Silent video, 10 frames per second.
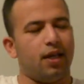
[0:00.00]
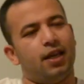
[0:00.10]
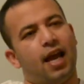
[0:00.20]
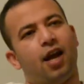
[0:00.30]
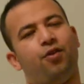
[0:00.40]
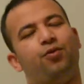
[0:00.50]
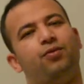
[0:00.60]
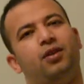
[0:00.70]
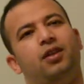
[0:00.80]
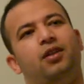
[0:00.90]
Now,
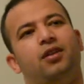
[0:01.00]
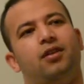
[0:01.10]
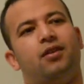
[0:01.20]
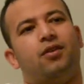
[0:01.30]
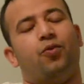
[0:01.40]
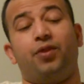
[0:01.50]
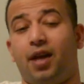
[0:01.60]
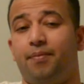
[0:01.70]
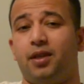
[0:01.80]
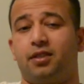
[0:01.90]
with
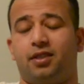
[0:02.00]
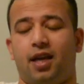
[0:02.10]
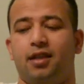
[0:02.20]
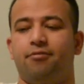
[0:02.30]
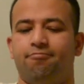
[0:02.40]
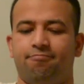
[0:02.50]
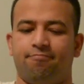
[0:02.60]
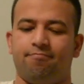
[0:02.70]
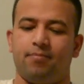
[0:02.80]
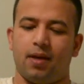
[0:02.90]
that being said,
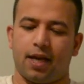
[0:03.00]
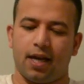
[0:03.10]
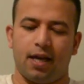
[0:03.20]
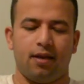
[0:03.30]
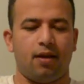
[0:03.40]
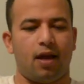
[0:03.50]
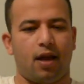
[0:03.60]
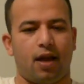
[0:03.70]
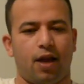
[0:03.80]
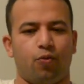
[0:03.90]
again,
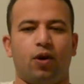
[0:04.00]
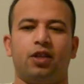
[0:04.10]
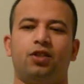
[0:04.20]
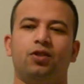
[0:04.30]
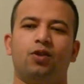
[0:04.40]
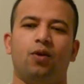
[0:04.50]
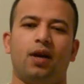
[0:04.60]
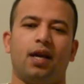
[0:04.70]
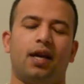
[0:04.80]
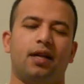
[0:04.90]
I wanted to go
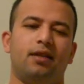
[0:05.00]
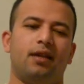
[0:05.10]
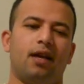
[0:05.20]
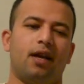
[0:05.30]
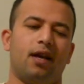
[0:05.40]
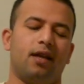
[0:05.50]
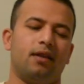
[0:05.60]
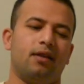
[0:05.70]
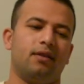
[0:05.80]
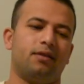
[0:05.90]
ahead
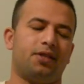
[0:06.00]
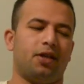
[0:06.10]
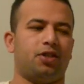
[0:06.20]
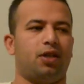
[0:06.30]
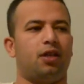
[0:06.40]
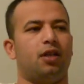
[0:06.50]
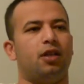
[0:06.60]
and touch on a